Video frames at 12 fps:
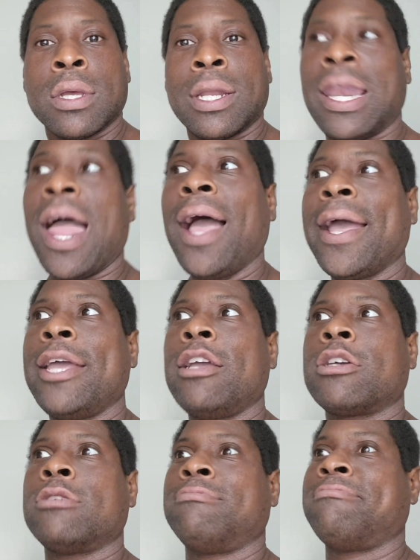Like,
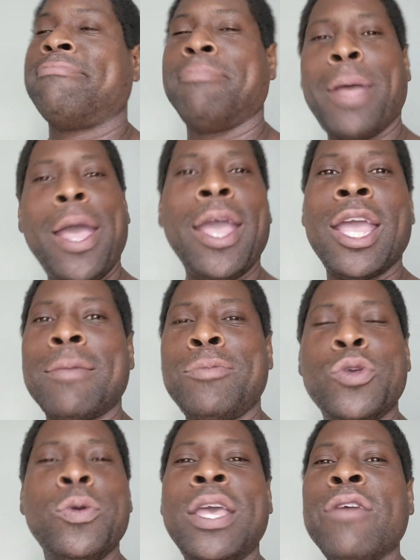babe,
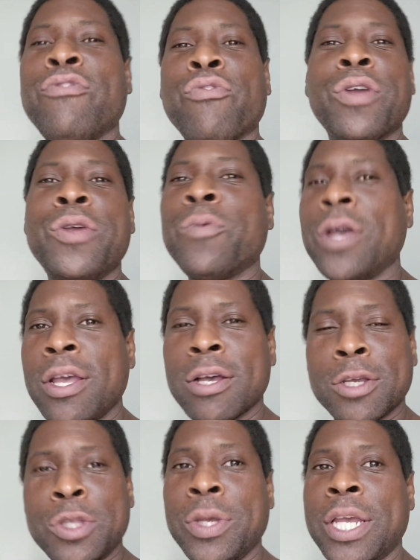you get free will.
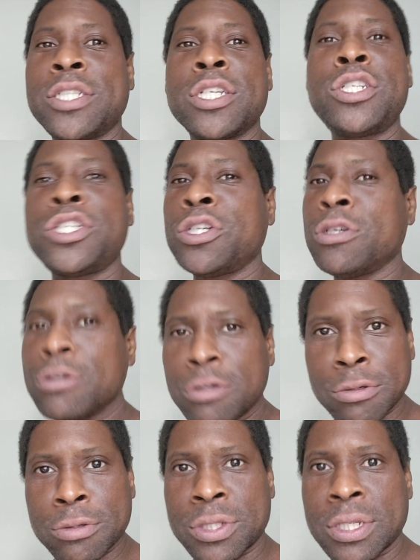You get to
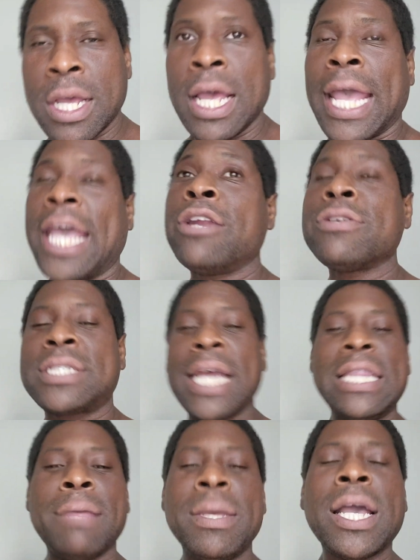choose.
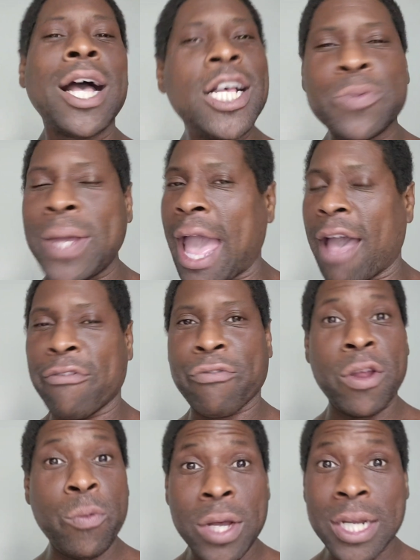Understand that because we have
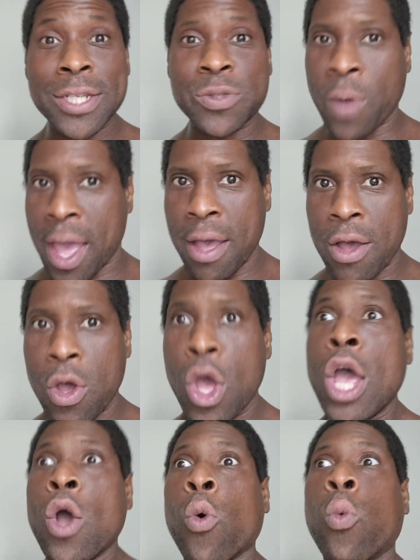free will as well,
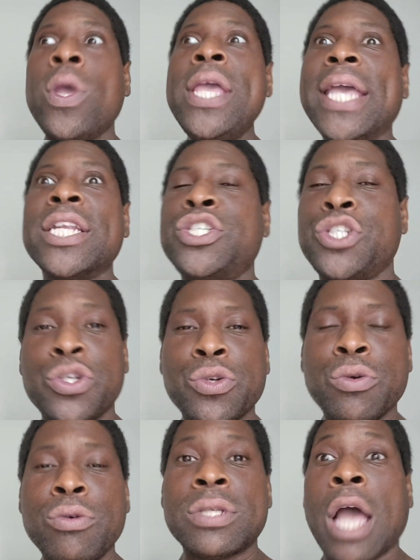we can
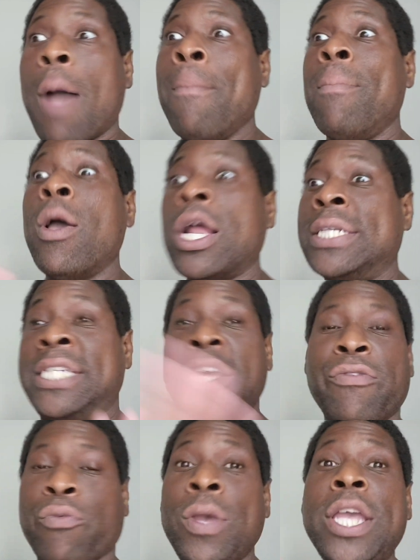choose
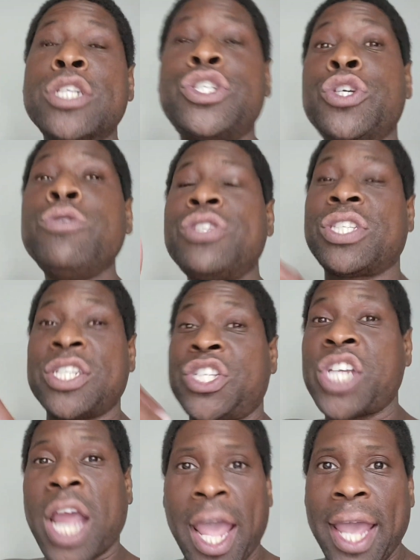to
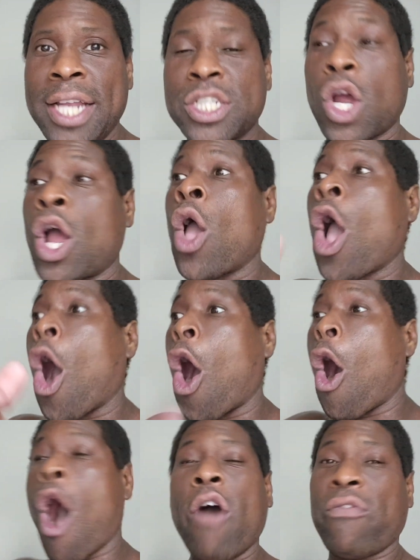change
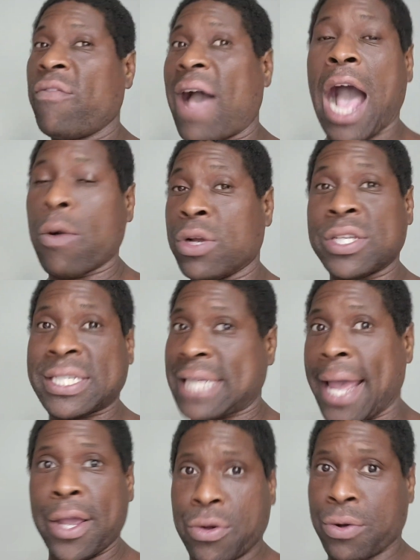off of our
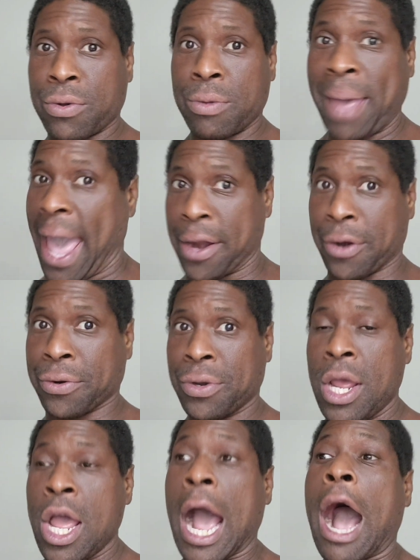cycle pattern,
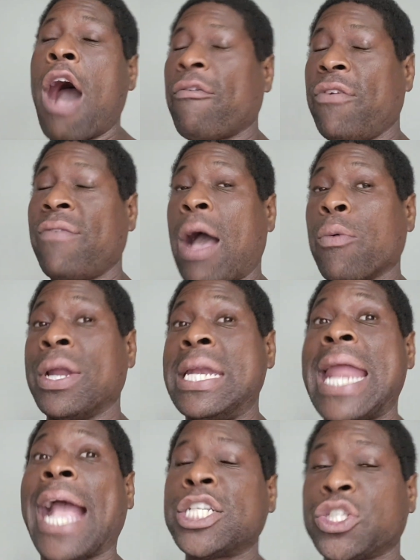off of our
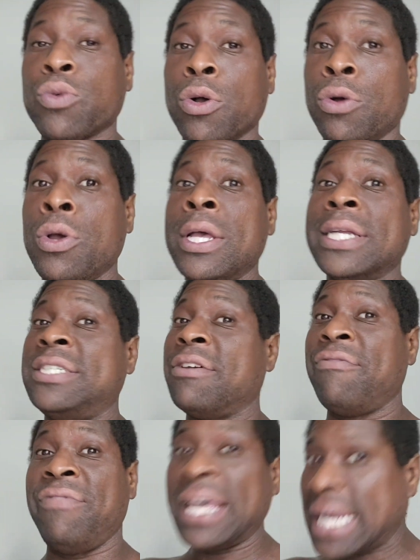natural
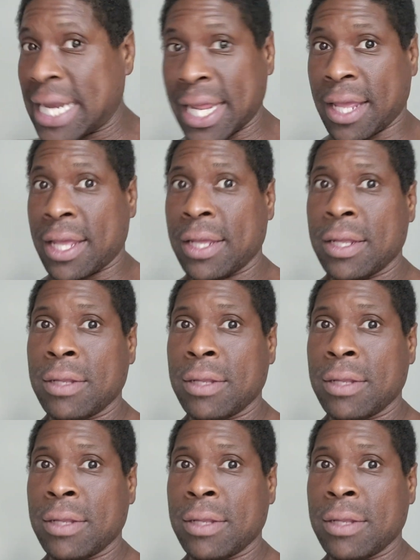divinity